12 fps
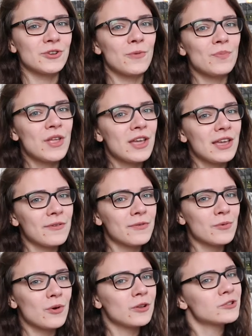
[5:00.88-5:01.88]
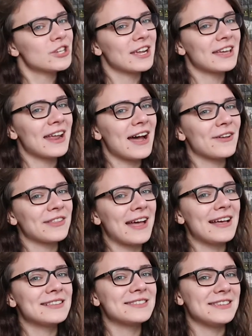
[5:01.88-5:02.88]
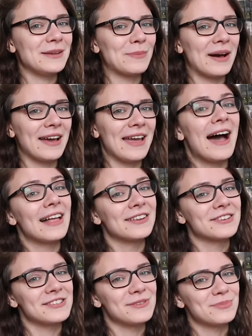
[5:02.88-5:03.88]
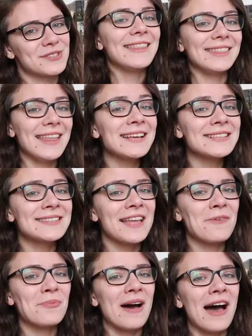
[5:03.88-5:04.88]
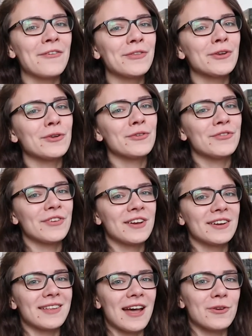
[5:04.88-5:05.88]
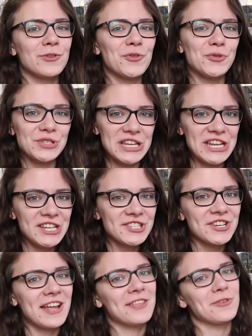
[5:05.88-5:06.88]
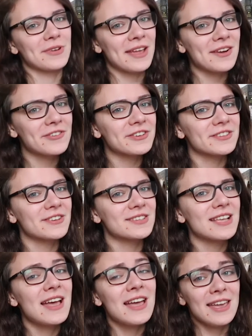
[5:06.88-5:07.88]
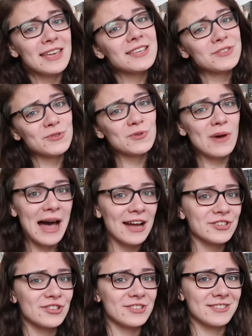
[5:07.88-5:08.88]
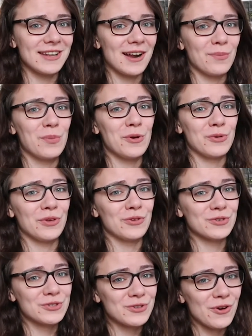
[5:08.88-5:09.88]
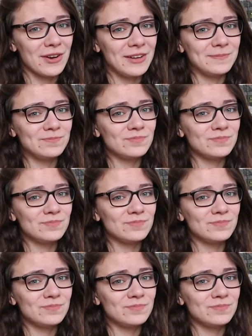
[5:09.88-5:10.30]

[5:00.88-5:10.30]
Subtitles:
so if you want, check it out and see my other tips. Next step, after you've figured out your niche and your characters, is to actually start building your story.